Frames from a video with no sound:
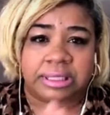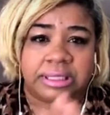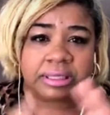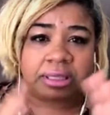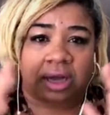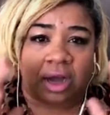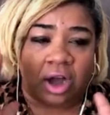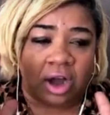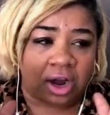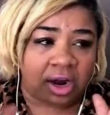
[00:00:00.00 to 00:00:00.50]

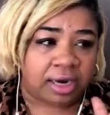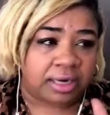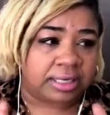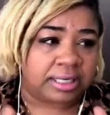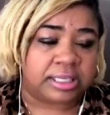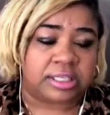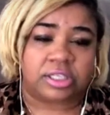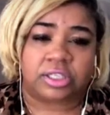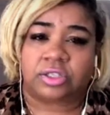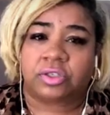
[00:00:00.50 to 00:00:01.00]
heart
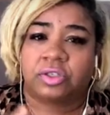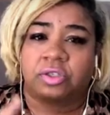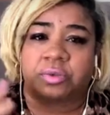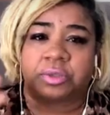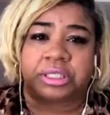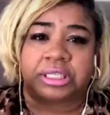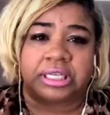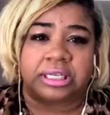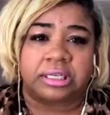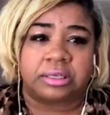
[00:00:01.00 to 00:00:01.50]
issues we're
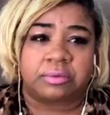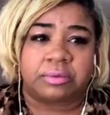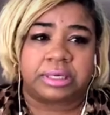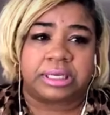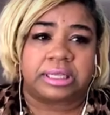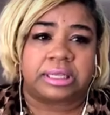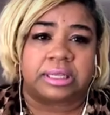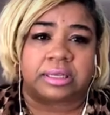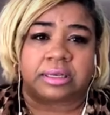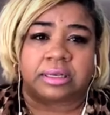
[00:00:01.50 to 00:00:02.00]
dealing with
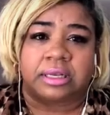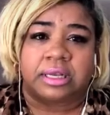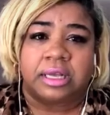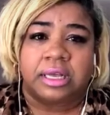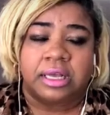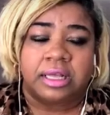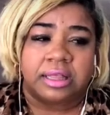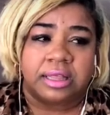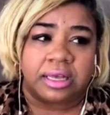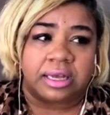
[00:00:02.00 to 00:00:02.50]
the
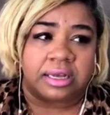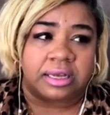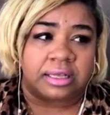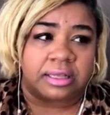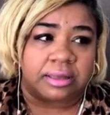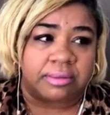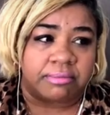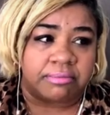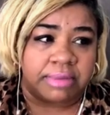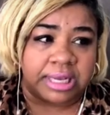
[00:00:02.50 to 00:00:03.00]
the the
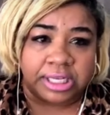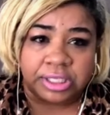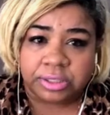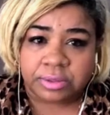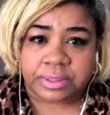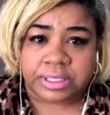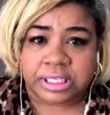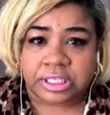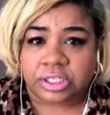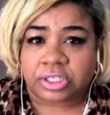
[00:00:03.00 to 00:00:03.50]
mental
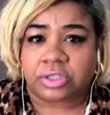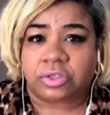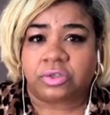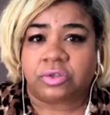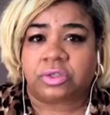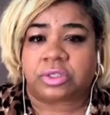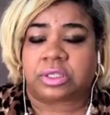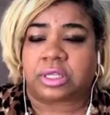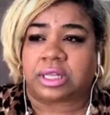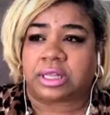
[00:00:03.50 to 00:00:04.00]
issues
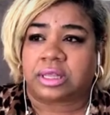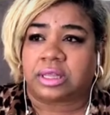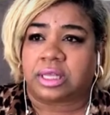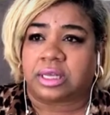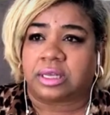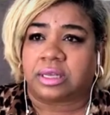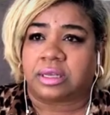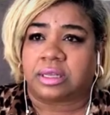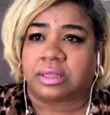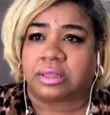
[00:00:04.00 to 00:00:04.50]
the
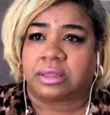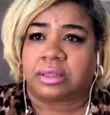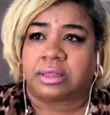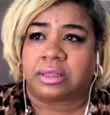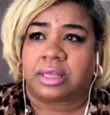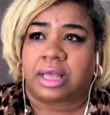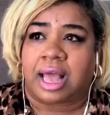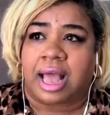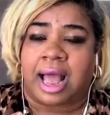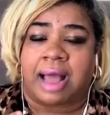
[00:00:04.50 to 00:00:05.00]
the
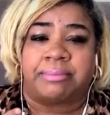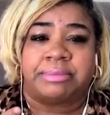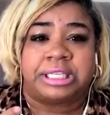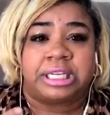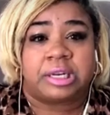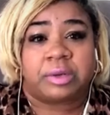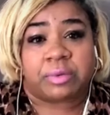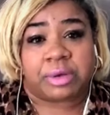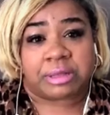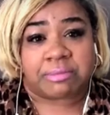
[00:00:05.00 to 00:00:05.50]
i'm dealing
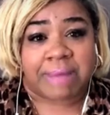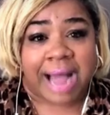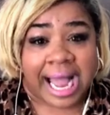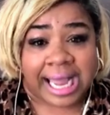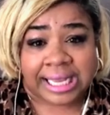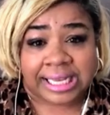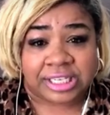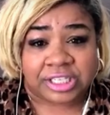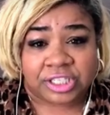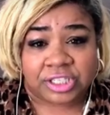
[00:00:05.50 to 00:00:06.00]
with my
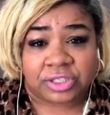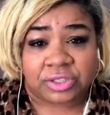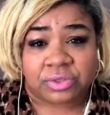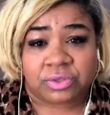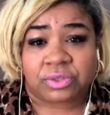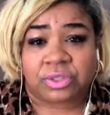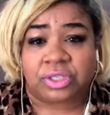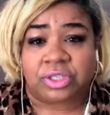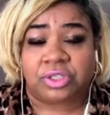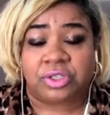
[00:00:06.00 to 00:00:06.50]
issues
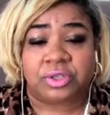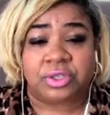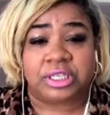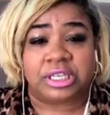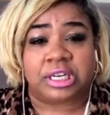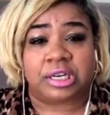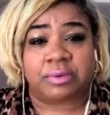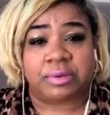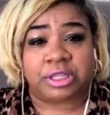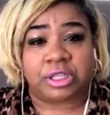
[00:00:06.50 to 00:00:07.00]
you're dealing
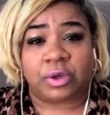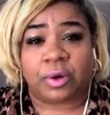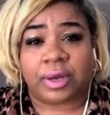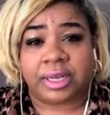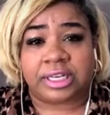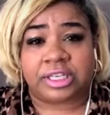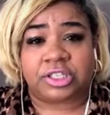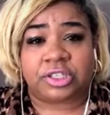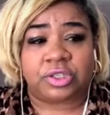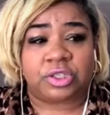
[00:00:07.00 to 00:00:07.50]
with your
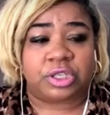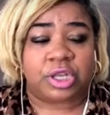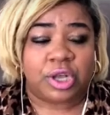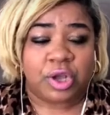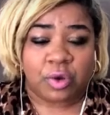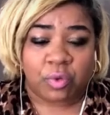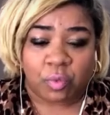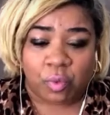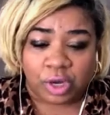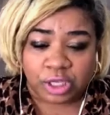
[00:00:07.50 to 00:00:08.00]
issues
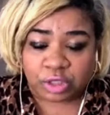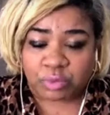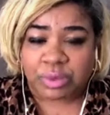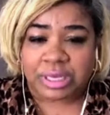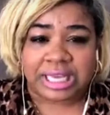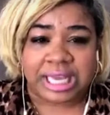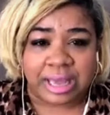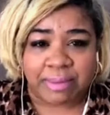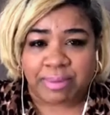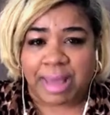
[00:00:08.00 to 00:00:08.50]
once we
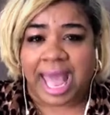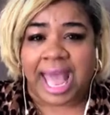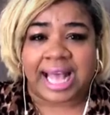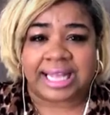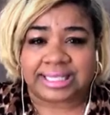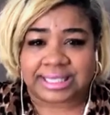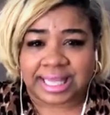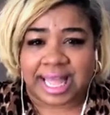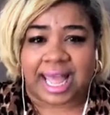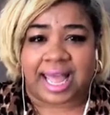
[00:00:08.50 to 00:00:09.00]
get past
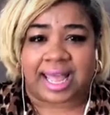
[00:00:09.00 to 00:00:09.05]
that